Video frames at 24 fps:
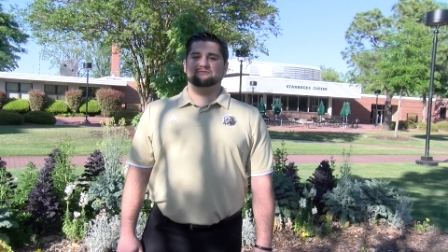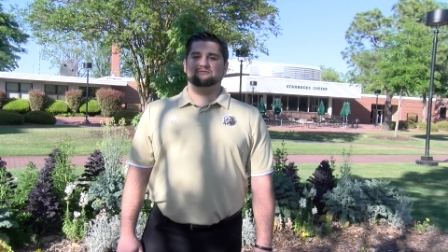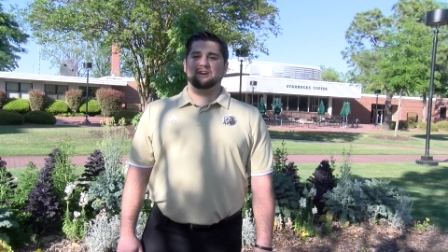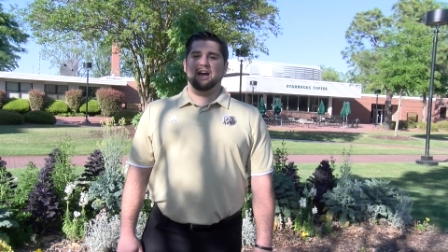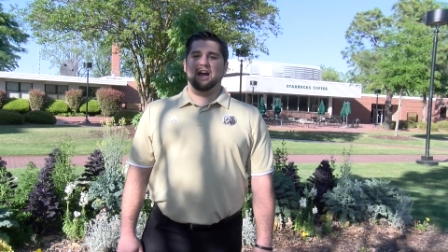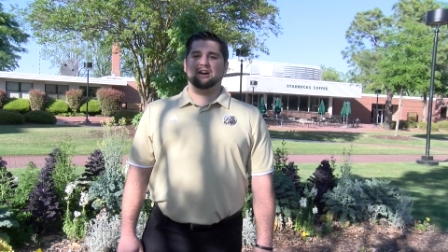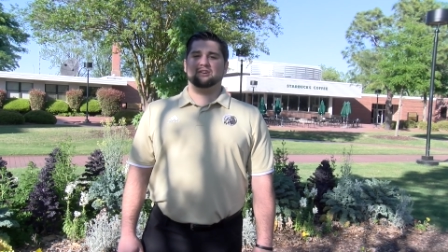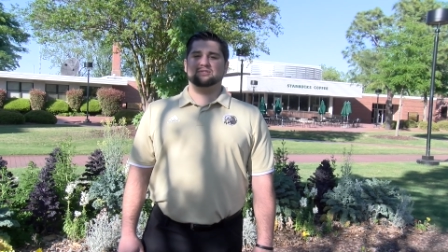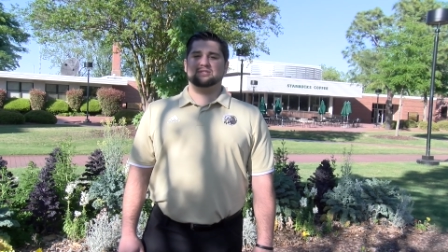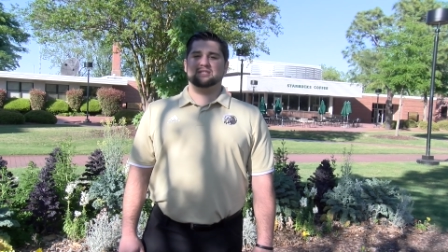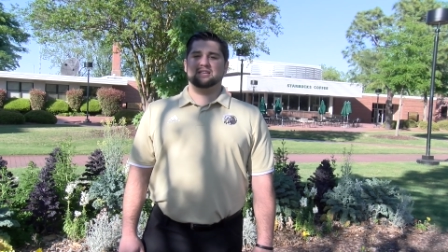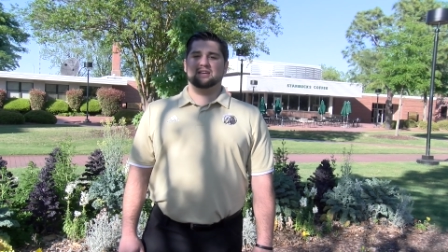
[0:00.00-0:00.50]

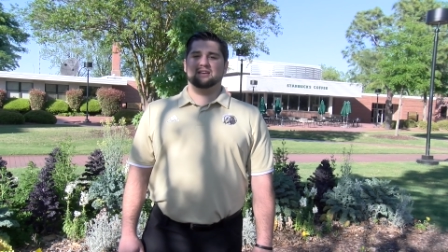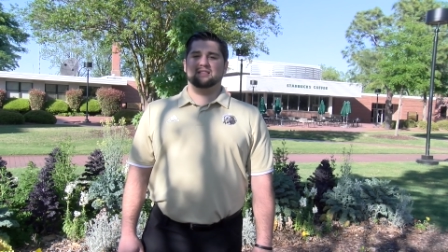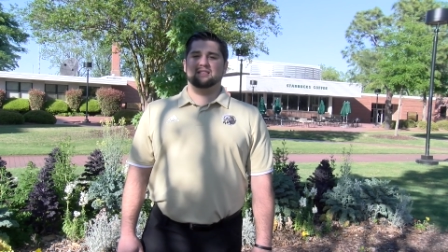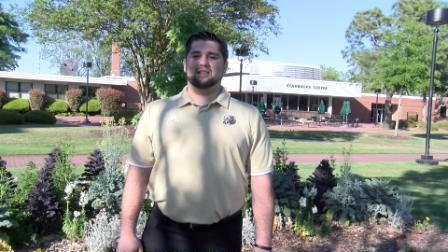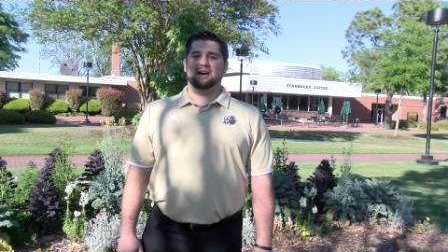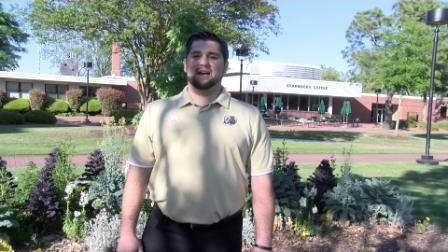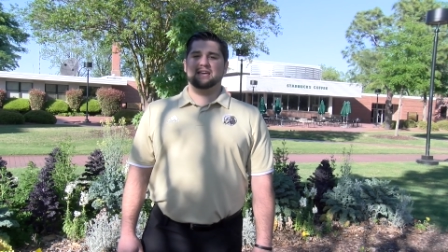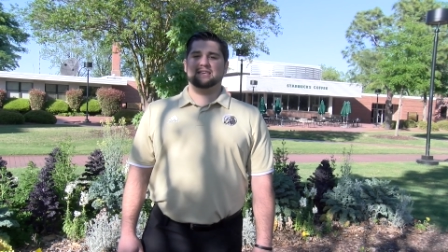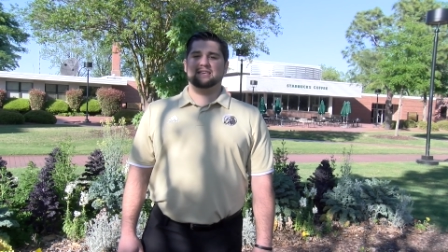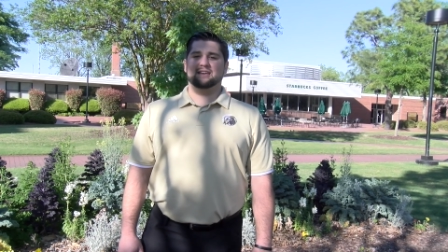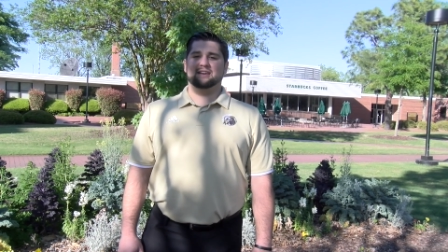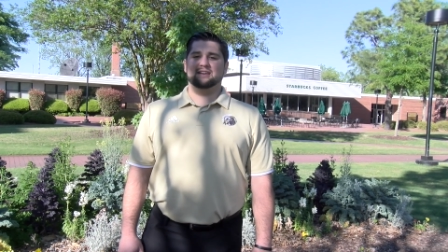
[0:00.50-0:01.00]
faculty
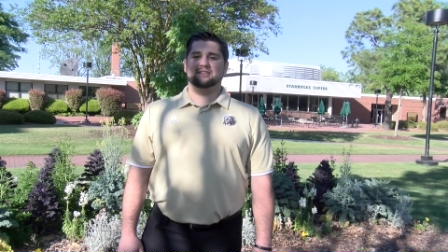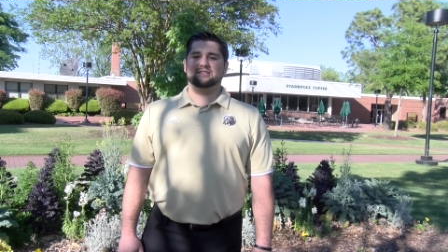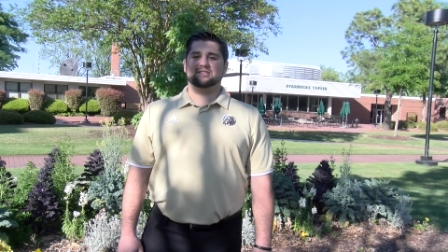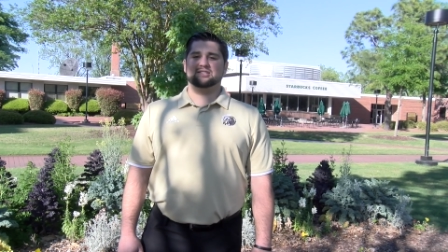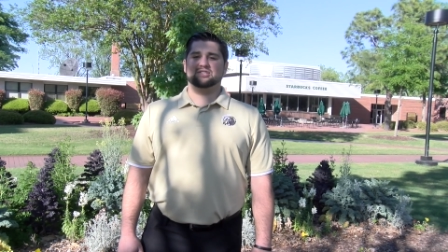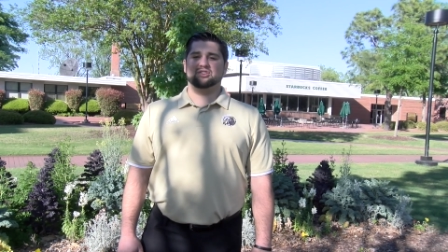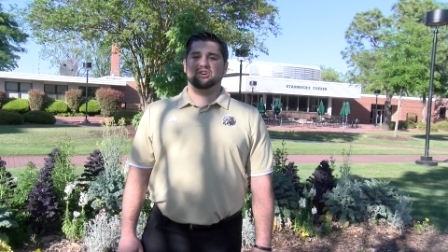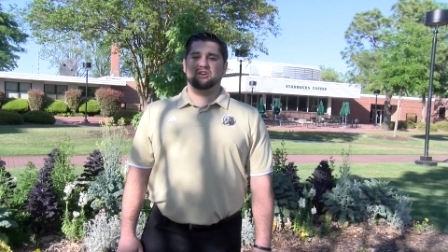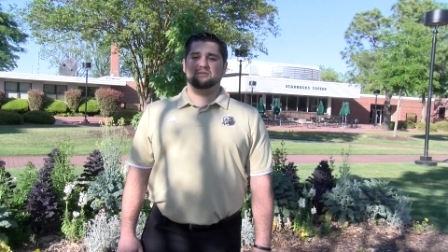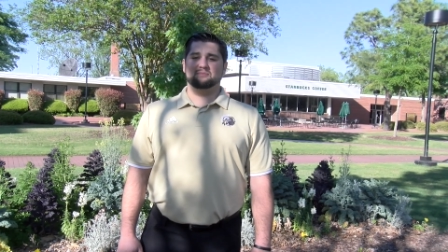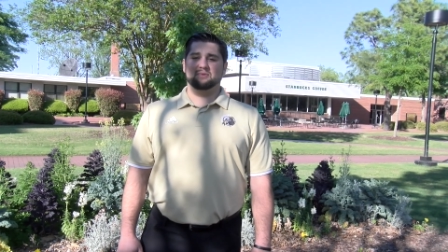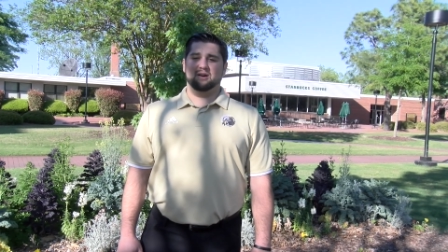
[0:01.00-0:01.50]
alike is
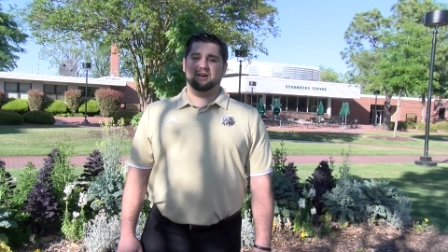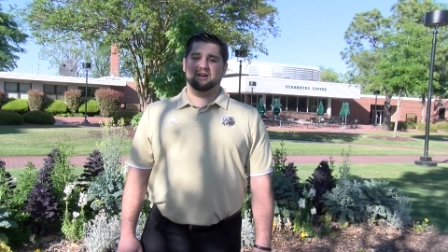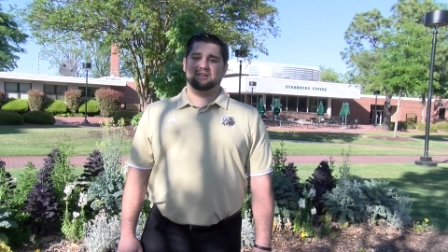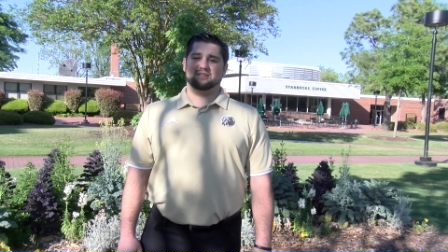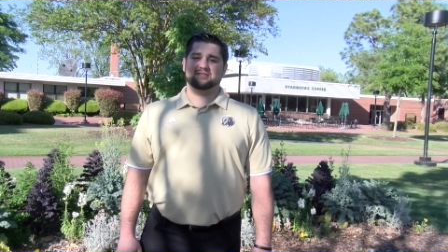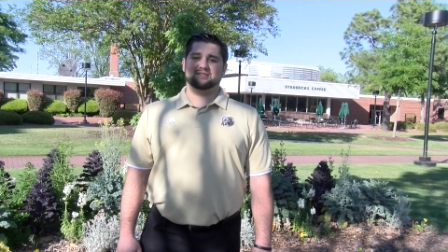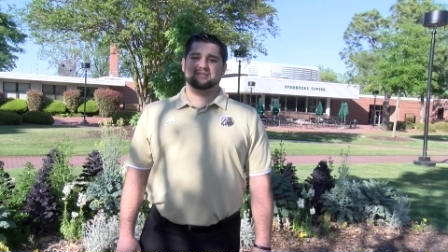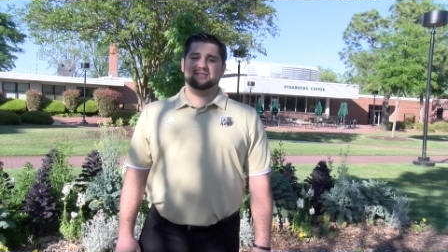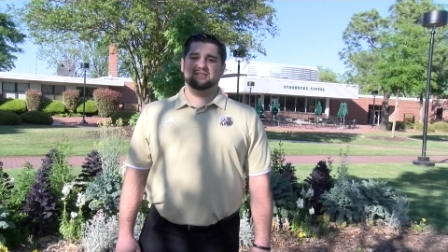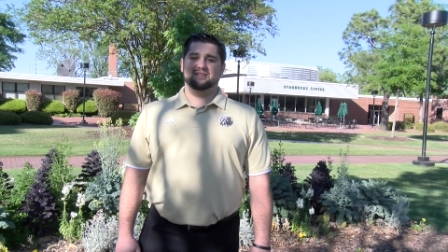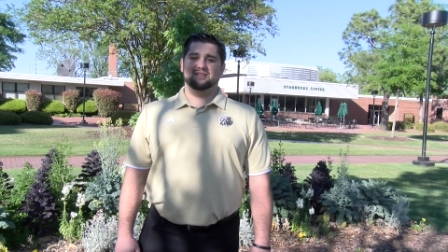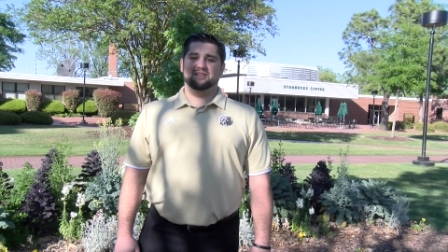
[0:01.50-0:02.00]

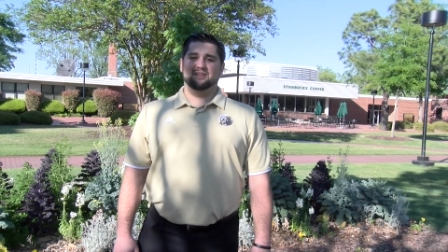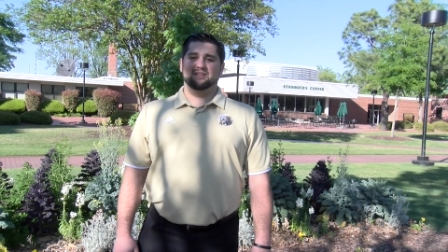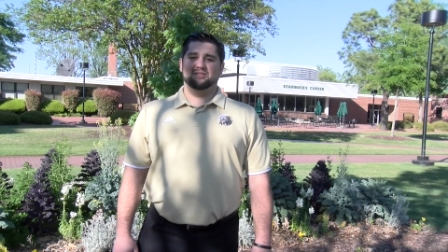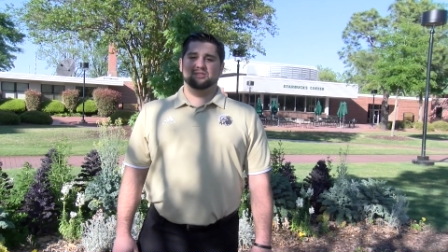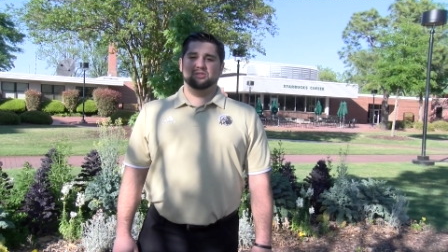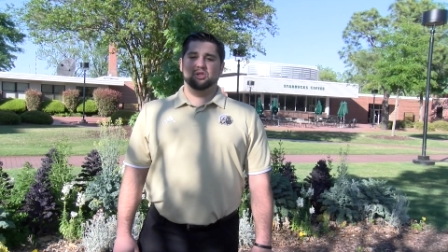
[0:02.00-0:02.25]
Starbucks,